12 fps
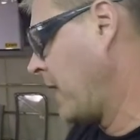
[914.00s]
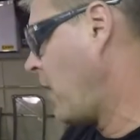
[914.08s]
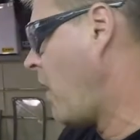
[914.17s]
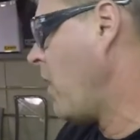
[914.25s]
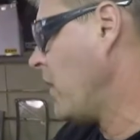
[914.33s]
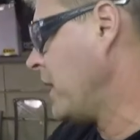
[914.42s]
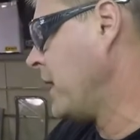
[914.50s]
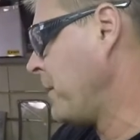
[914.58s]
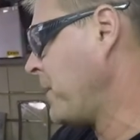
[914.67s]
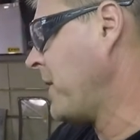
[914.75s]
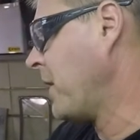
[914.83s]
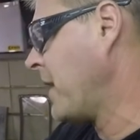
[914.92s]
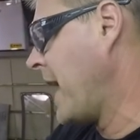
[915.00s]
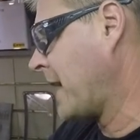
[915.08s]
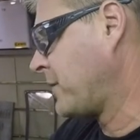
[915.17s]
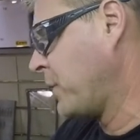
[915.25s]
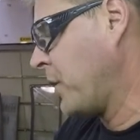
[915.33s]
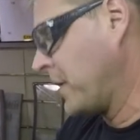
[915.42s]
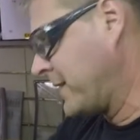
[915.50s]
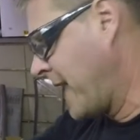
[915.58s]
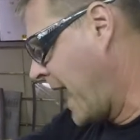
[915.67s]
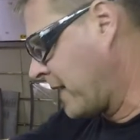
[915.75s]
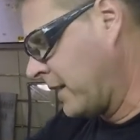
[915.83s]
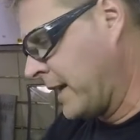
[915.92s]
all up in there next, so we know
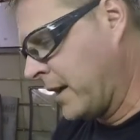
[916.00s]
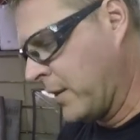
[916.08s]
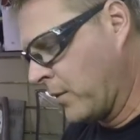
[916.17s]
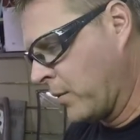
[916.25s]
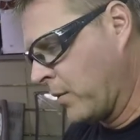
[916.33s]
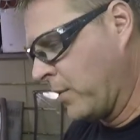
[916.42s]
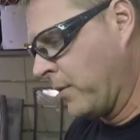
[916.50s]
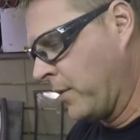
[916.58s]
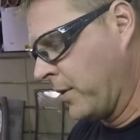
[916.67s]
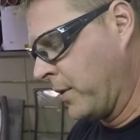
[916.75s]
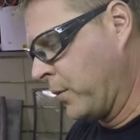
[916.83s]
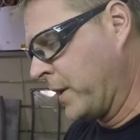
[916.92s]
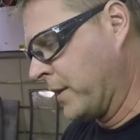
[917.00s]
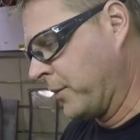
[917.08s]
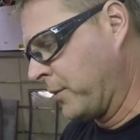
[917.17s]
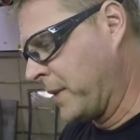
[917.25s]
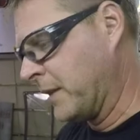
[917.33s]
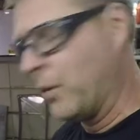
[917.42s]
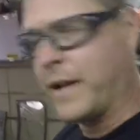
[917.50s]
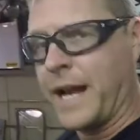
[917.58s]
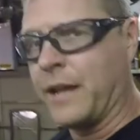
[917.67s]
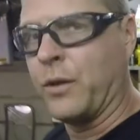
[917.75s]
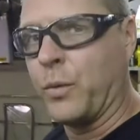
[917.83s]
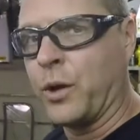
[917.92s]
exactly the wheels will be located
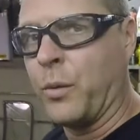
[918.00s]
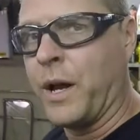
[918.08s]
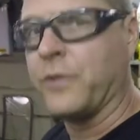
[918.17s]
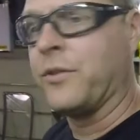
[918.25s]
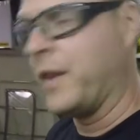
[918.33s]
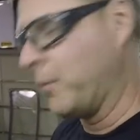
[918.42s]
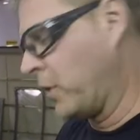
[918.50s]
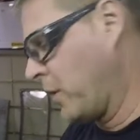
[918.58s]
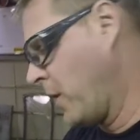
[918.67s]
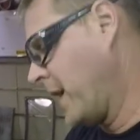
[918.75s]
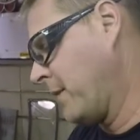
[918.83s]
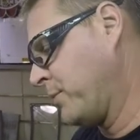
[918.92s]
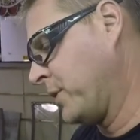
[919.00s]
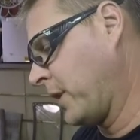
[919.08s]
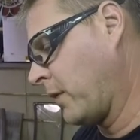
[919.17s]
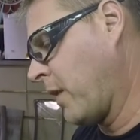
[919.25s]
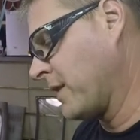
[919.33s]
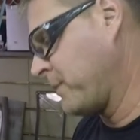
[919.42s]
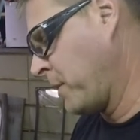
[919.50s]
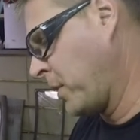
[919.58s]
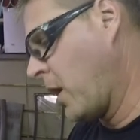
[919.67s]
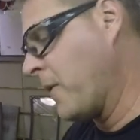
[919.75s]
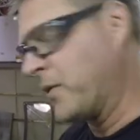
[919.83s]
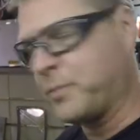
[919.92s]
in the wheel wells. Then we'll go ahead and put the cross member
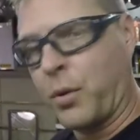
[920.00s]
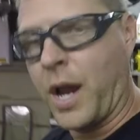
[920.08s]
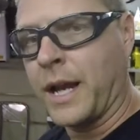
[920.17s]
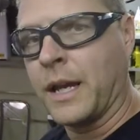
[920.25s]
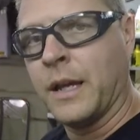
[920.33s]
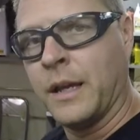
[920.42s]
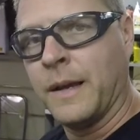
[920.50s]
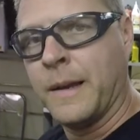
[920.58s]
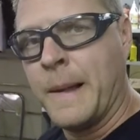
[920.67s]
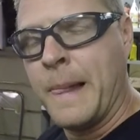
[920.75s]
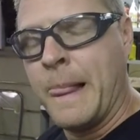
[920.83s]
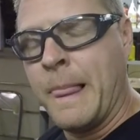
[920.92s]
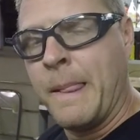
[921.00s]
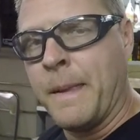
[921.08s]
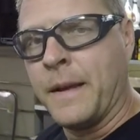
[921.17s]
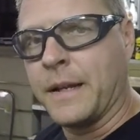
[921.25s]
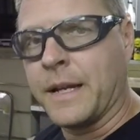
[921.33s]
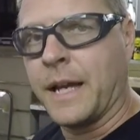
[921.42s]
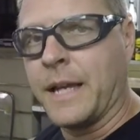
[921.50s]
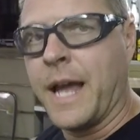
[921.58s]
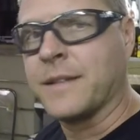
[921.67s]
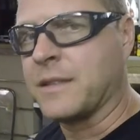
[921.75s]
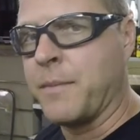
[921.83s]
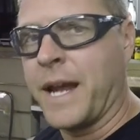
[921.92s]
on the spring and kind of
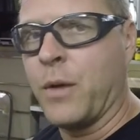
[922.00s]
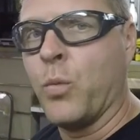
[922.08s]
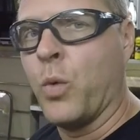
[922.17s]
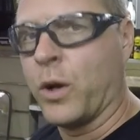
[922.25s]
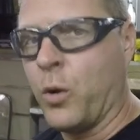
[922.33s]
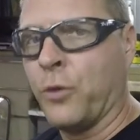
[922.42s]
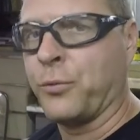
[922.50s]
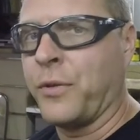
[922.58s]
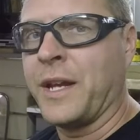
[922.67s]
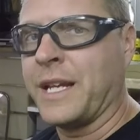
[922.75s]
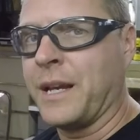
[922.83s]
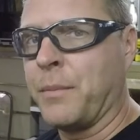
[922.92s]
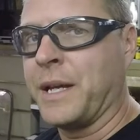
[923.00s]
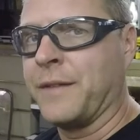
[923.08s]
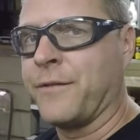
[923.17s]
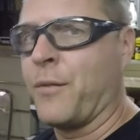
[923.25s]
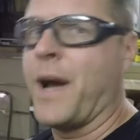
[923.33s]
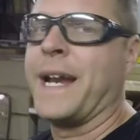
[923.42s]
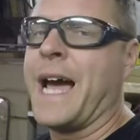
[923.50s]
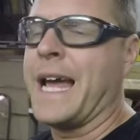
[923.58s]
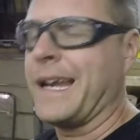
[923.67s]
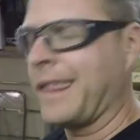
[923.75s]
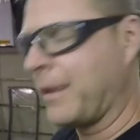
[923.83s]
estimate what holes we think need to be in for ride height.